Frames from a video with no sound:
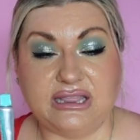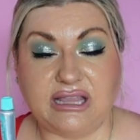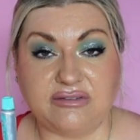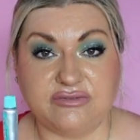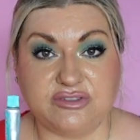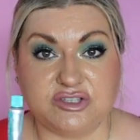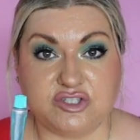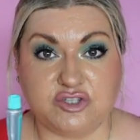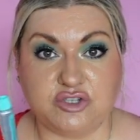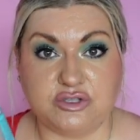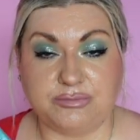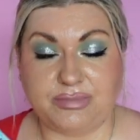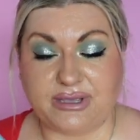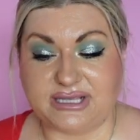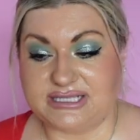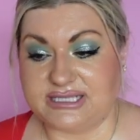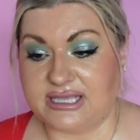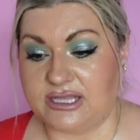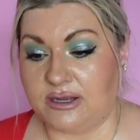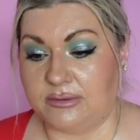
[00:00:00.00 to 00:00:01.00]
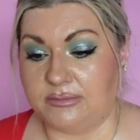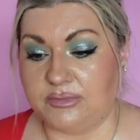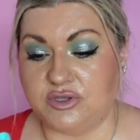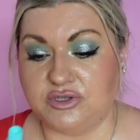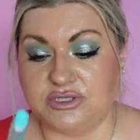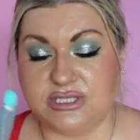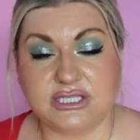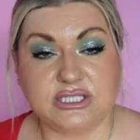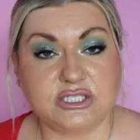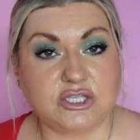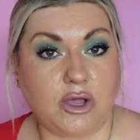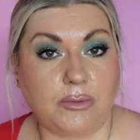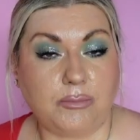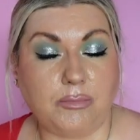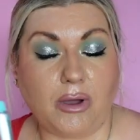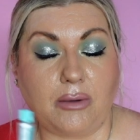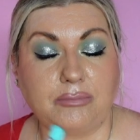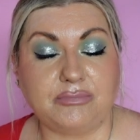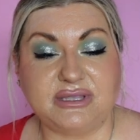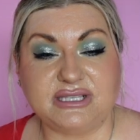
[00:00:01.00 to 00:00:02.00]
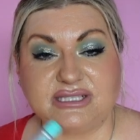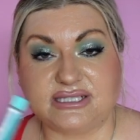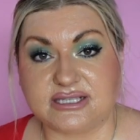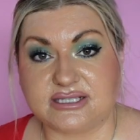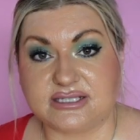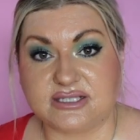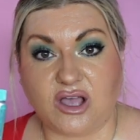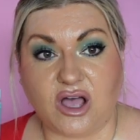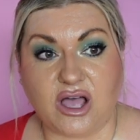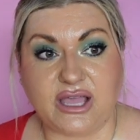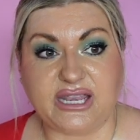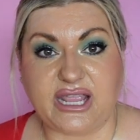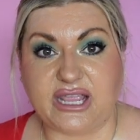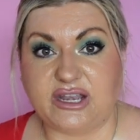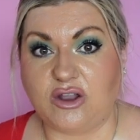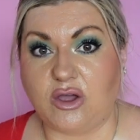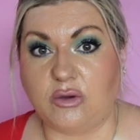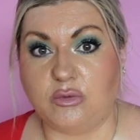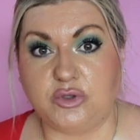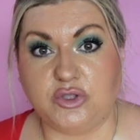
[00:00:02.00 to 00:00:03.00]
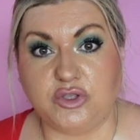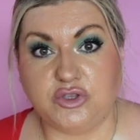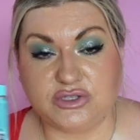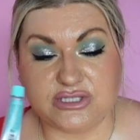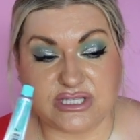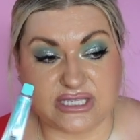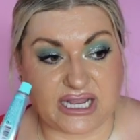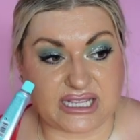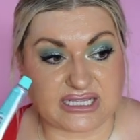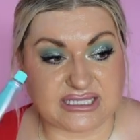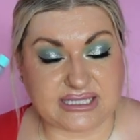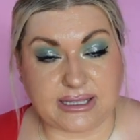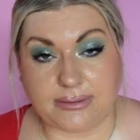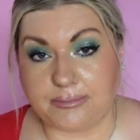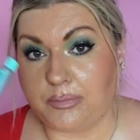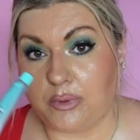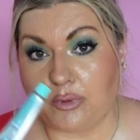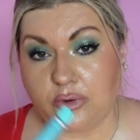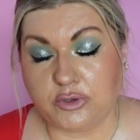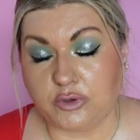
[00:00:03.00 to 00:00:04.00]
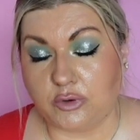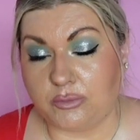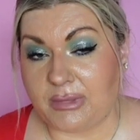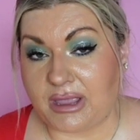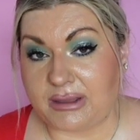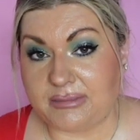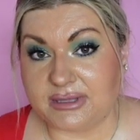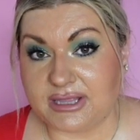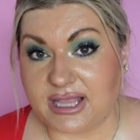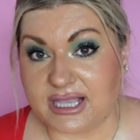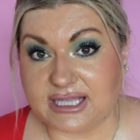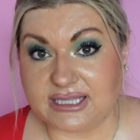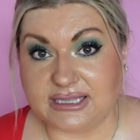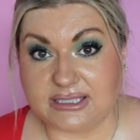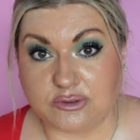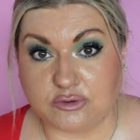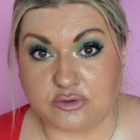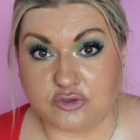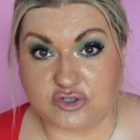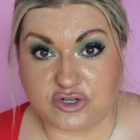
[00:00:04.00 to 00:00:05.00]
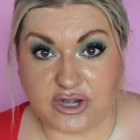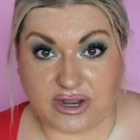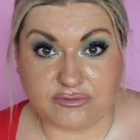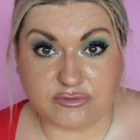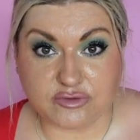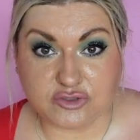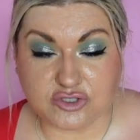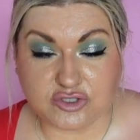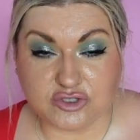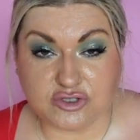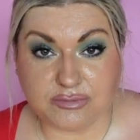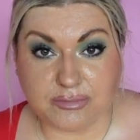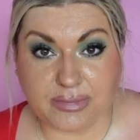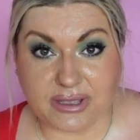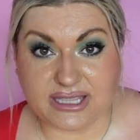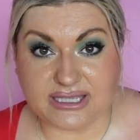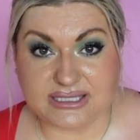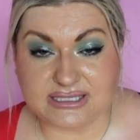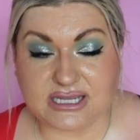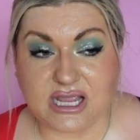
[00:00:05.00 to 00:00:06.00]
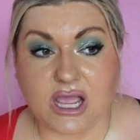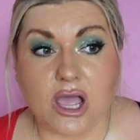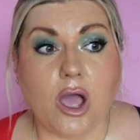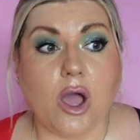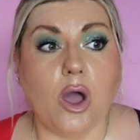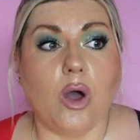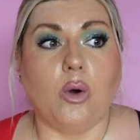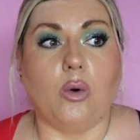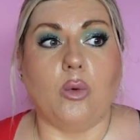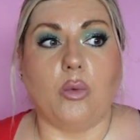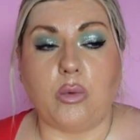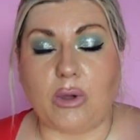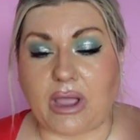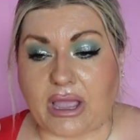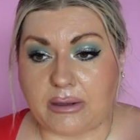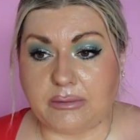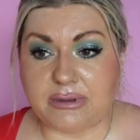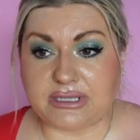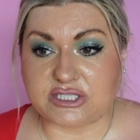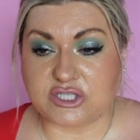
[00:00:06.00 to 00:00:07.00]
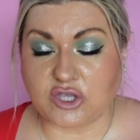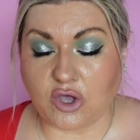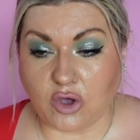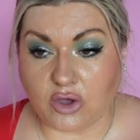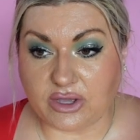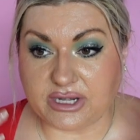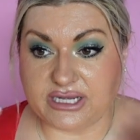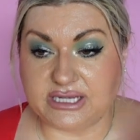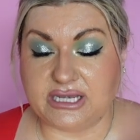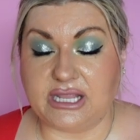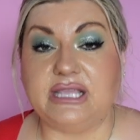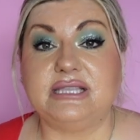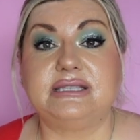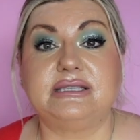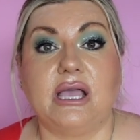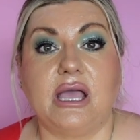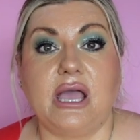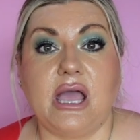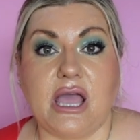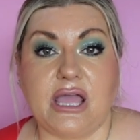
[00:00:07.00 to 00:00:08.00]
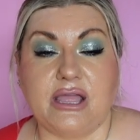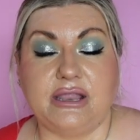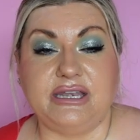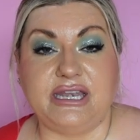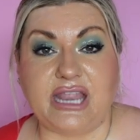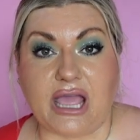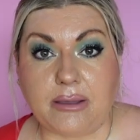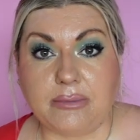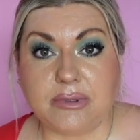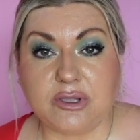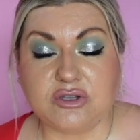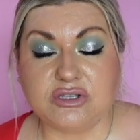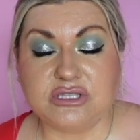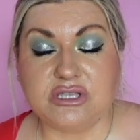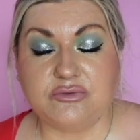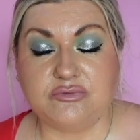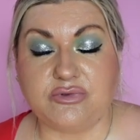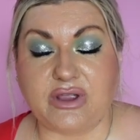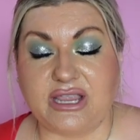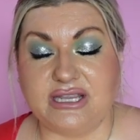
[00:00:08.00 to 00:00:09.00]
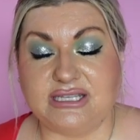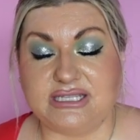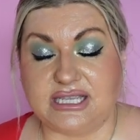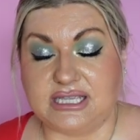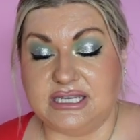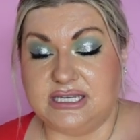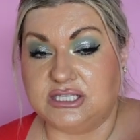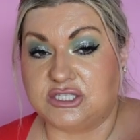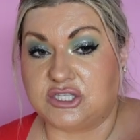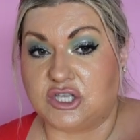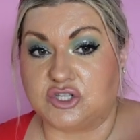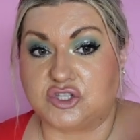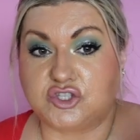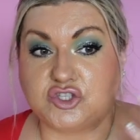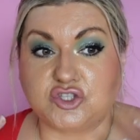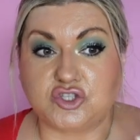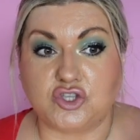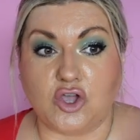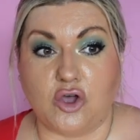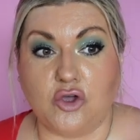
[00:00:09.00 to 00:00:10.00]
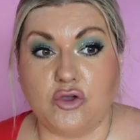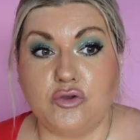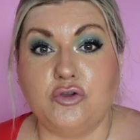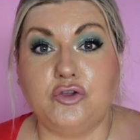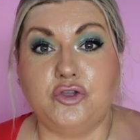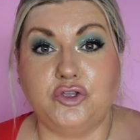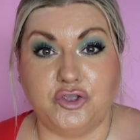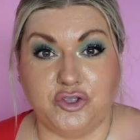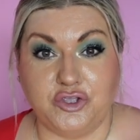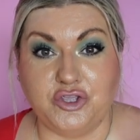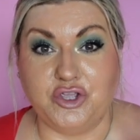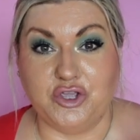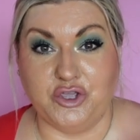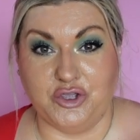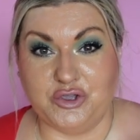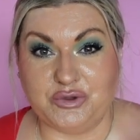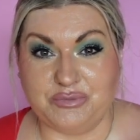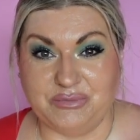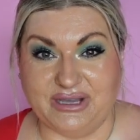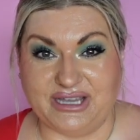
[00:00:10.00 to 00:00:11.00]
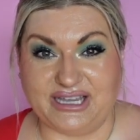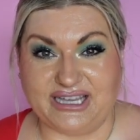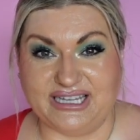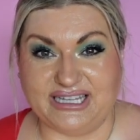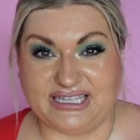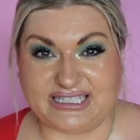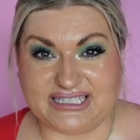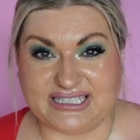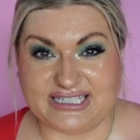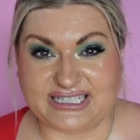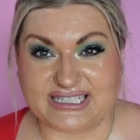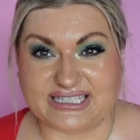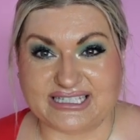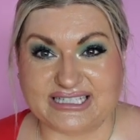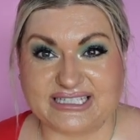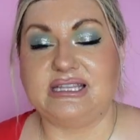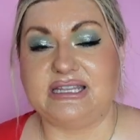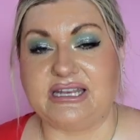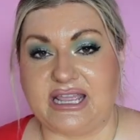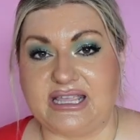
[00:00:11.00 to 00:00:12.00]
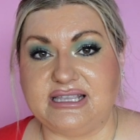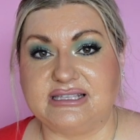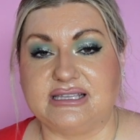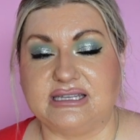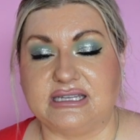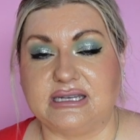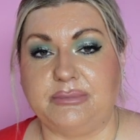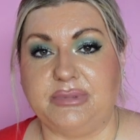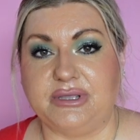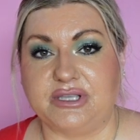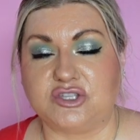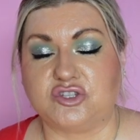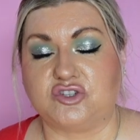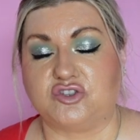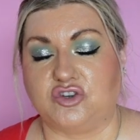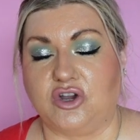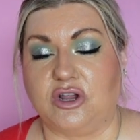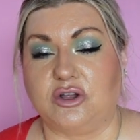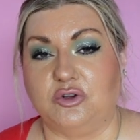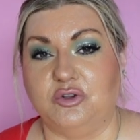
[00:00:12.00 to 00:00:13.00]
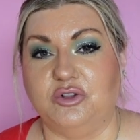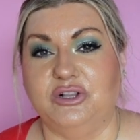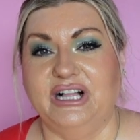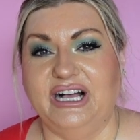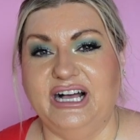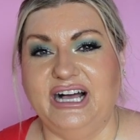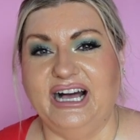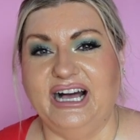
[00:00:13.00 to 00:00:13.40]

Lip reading: love the toothpaste that I'm using, so I'll pop this aside and I will use it at some point, or maybe like a little travel toothpaste. Wow, it's hot in it. Now because it rained, it is so humid. Today is going to be a struggle.